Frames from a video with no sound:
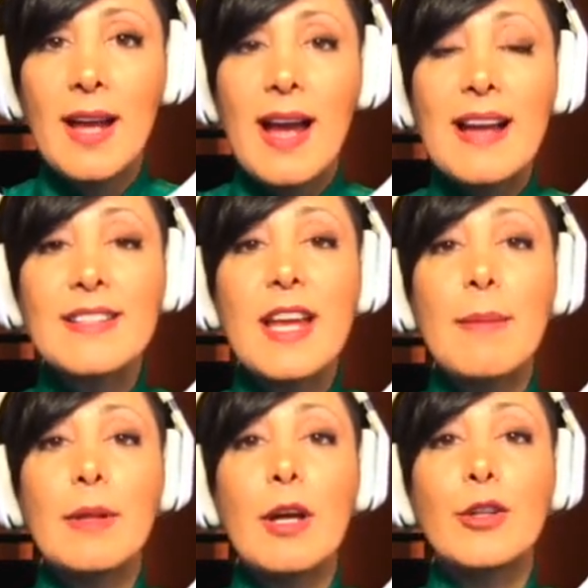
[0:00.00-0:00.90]
and
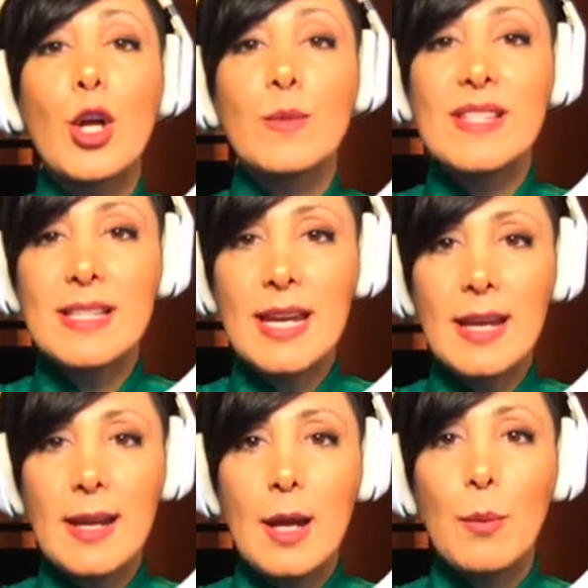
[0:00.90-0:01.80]
table on node
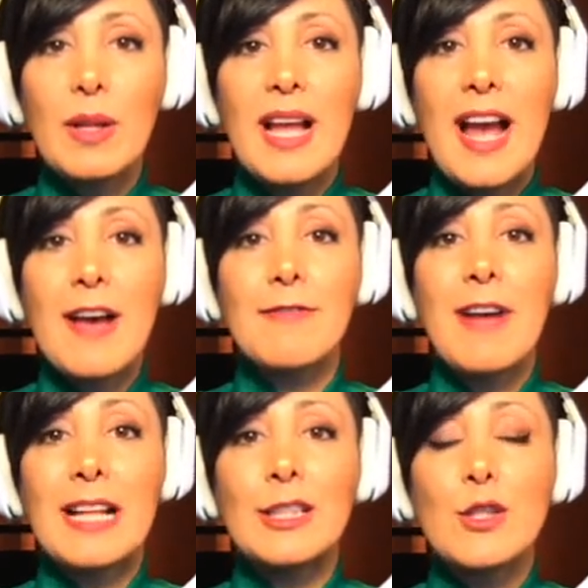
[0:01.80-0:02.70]
Z will have
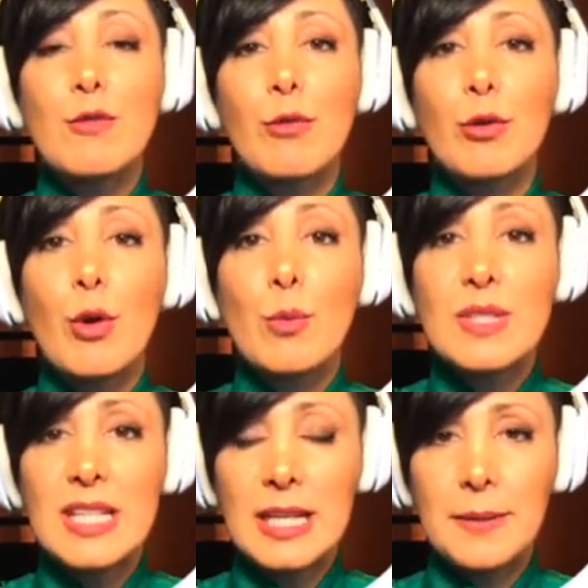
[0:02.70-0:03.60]
values for row
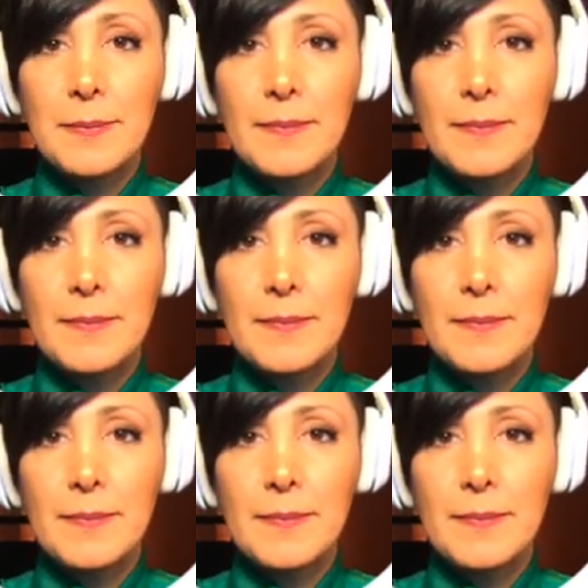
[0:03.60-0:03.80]
Z,